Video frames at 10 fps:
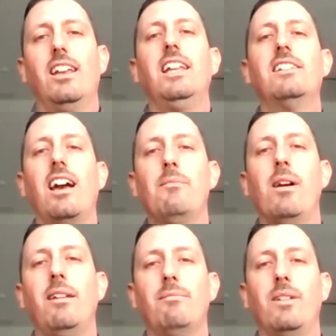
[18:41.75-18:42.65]
Anytime
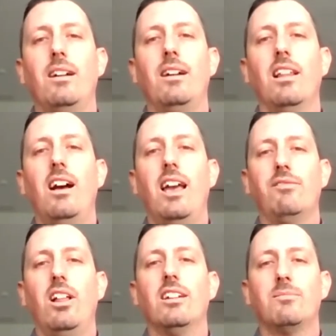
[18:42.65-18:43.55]

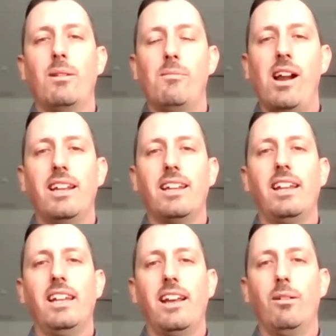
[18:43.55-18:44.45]
have lost my mind and
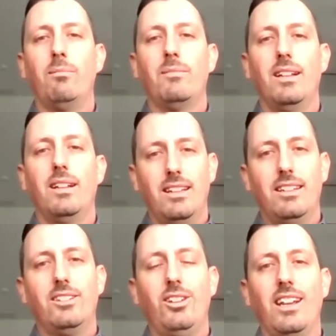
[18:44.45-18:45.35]
I need help,
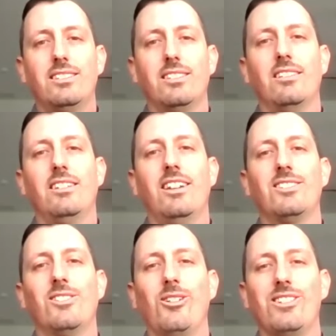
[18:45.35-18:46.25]
you
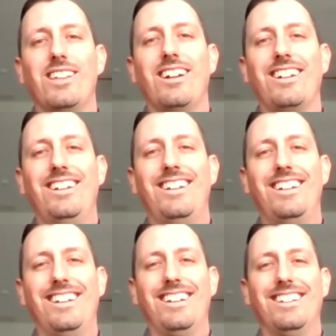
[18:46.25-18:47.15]
guys are always there
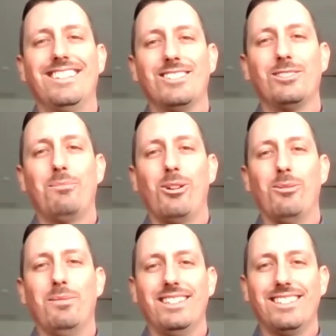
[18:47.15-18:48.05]
to
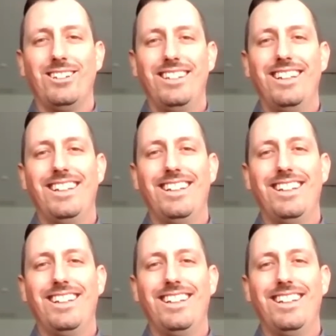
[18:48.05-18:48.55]
support me. So,